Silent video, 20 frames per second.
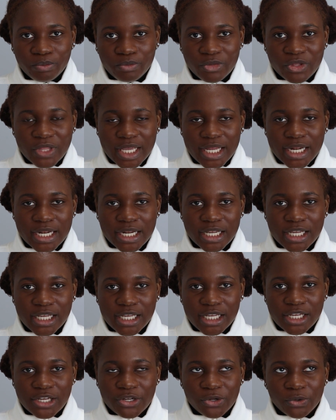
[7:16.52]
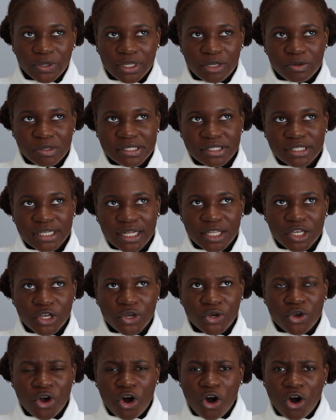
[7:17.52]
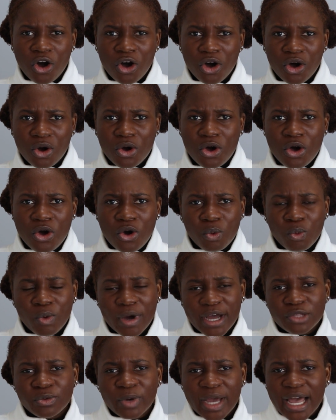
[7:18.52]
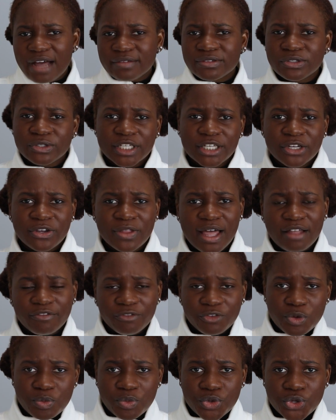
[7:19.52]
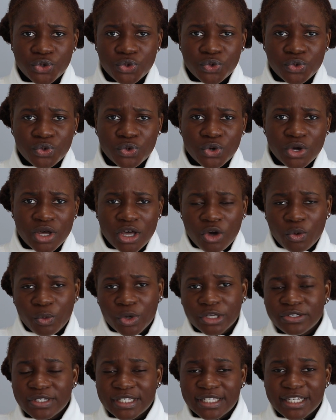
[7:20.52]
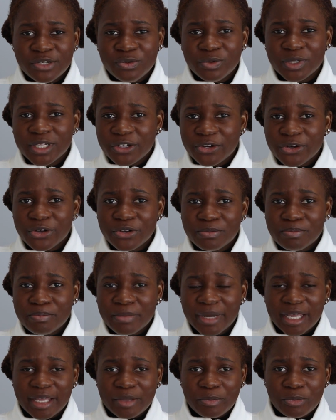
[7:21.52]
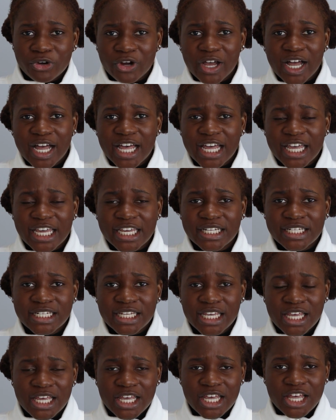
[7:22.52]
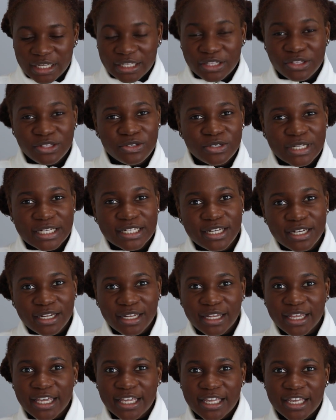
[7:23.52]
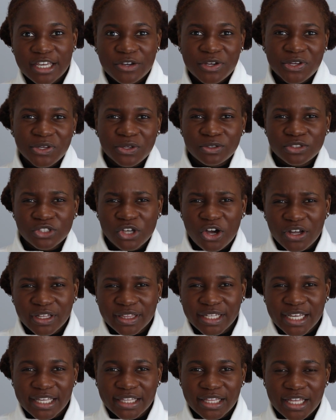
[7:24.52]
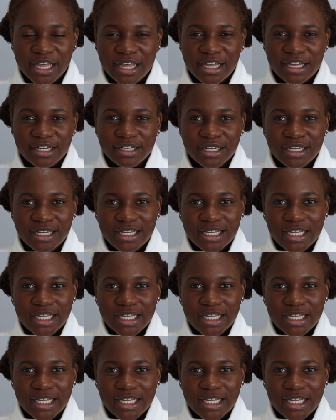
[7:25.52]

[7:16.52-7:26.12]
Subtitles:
But then, you know, he was telling her, oh, why do I have to hear that from you? What you did really hurt my pride. I didn't like hearing you talk like that.